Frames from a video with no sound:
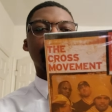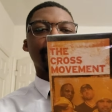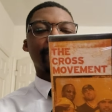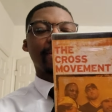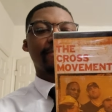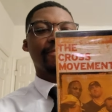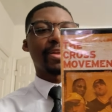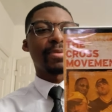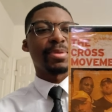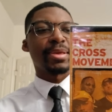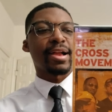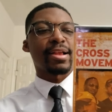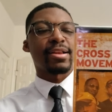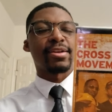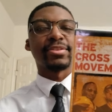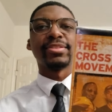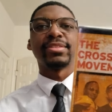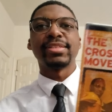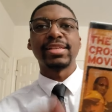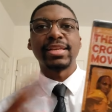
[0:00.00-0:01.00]
one that my family
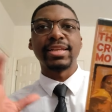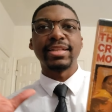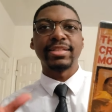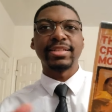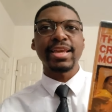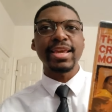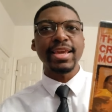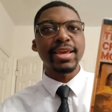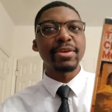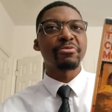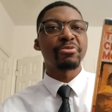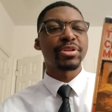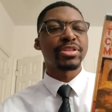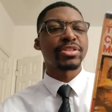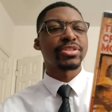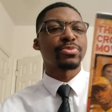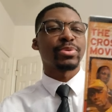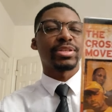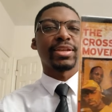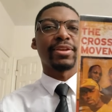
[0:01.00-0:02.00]
got on CD
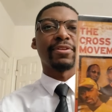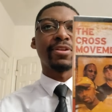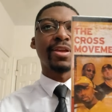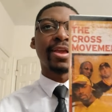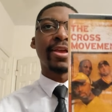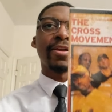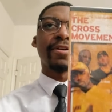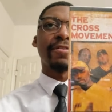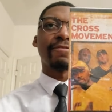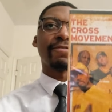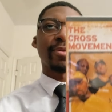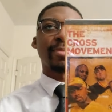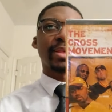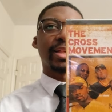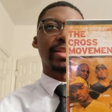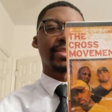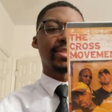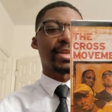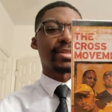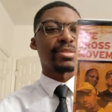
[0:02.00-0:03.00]
when switching
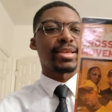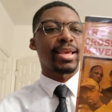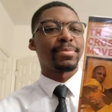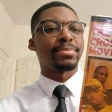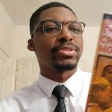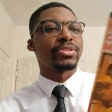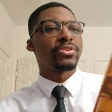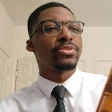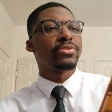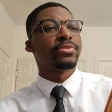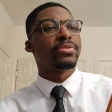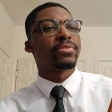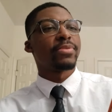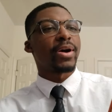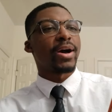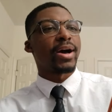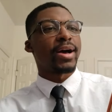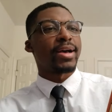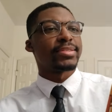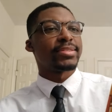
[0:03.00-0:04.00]
from cassette tapes
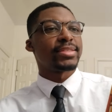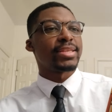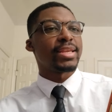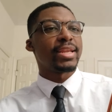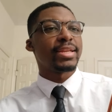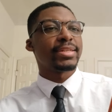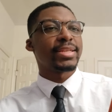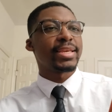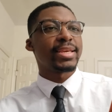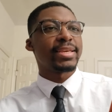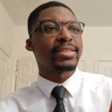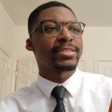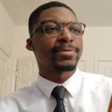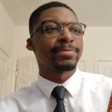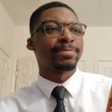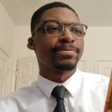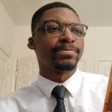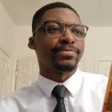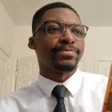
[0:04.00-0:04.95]
to uh, CDs.